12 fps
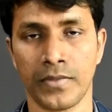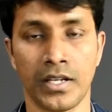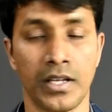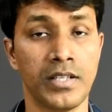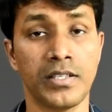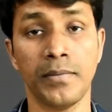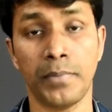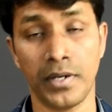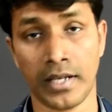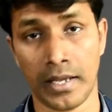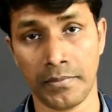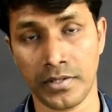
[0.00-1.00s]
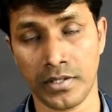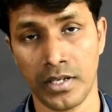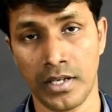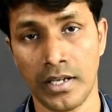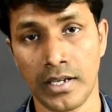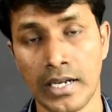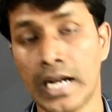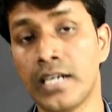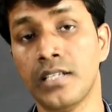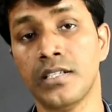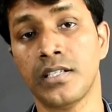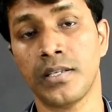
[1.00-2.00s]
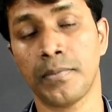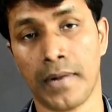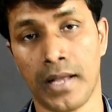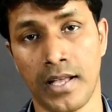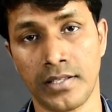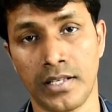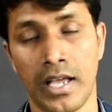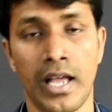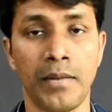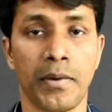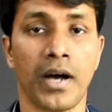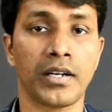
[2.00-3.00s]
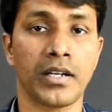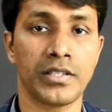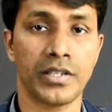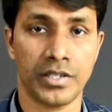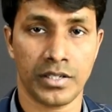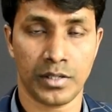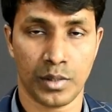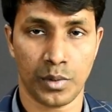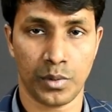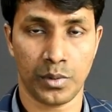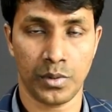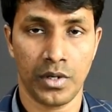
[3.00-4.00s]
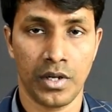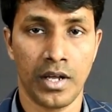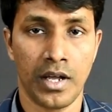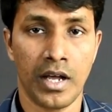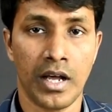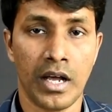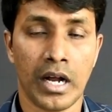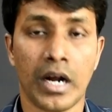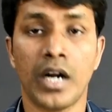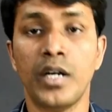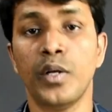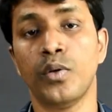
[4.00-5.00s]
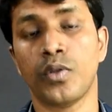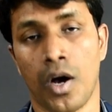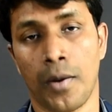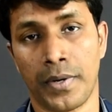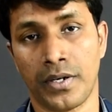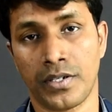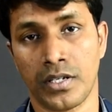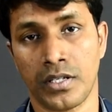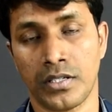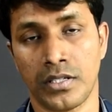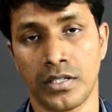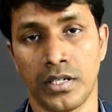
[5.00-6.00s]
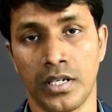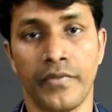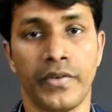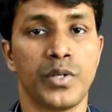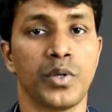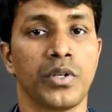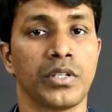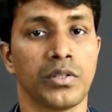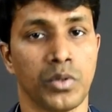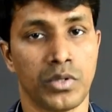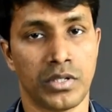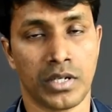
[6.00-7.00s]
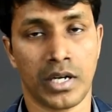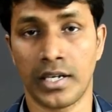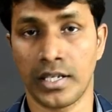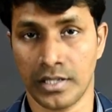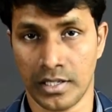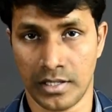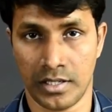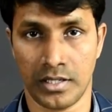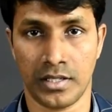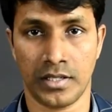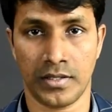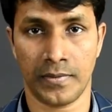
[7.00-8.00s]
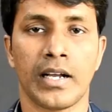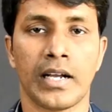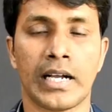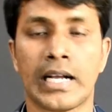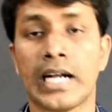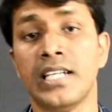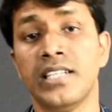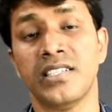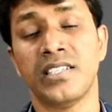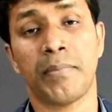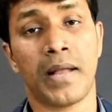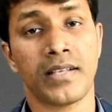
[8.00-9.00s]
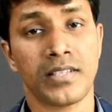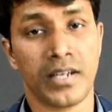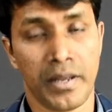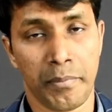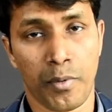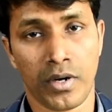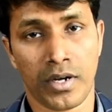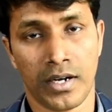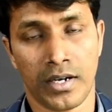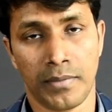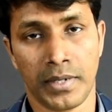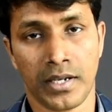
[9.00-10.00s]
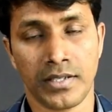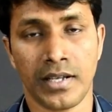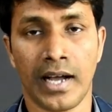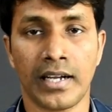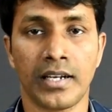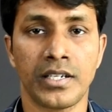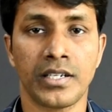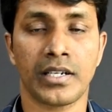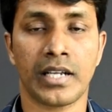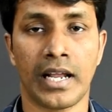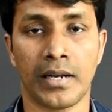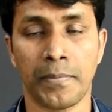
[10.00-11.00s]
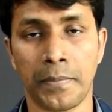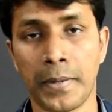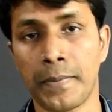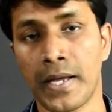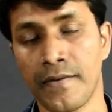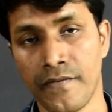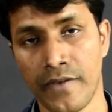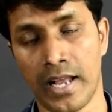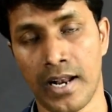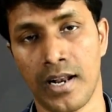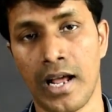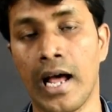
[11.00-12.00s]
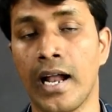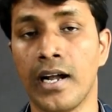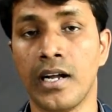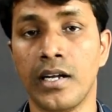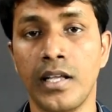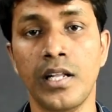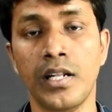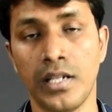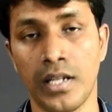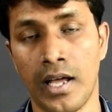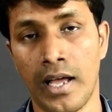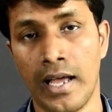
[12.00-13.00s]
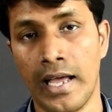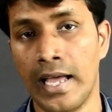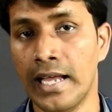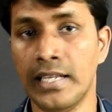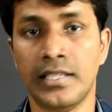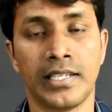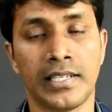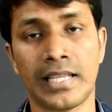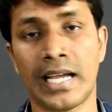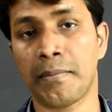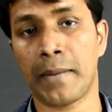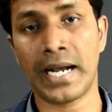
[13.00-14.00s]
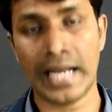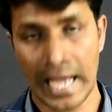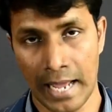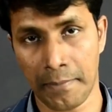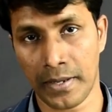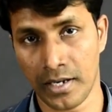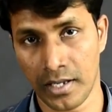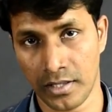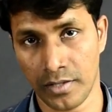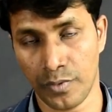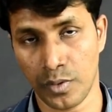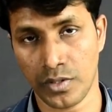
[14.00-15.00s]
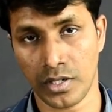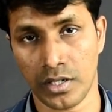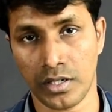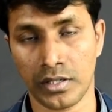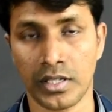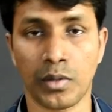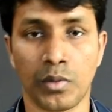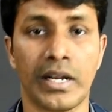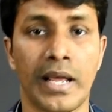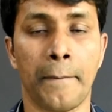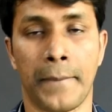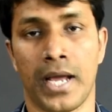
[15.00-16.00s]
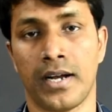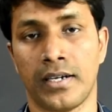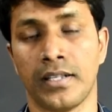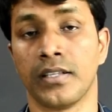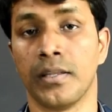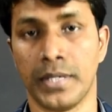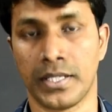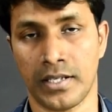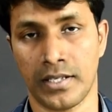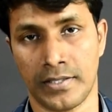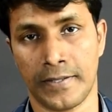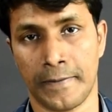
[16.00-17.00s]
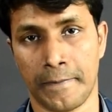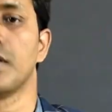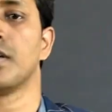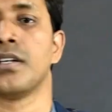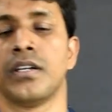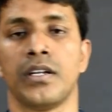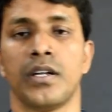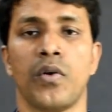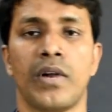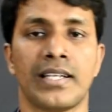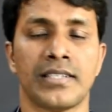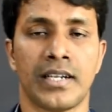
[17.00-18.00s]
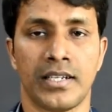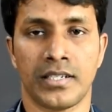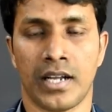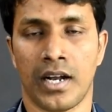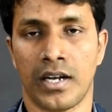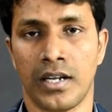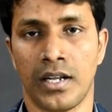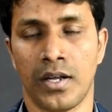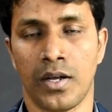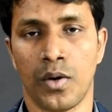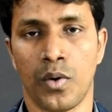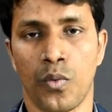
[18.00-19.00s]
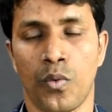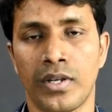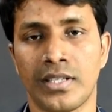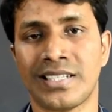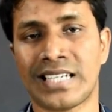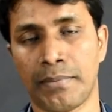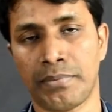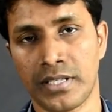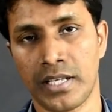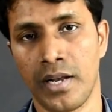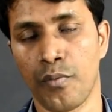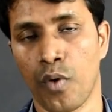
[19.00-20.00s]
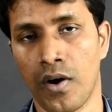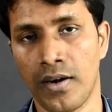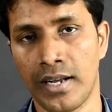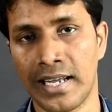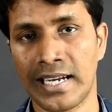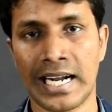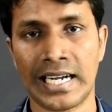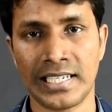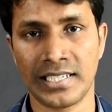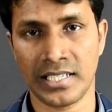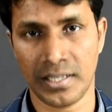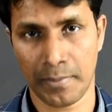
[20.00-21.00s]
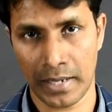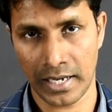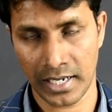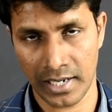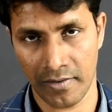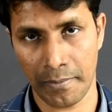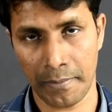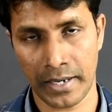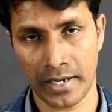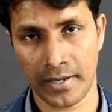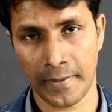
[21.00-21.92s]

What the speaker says: In simple terms, contingency plans help organizations to continue the operations even during those contingencies. Contingency plans are important because organization can prepare well and deal anything that might happen in the future that could impact the business. Now let us understand what are the steps involved in contingency planning development.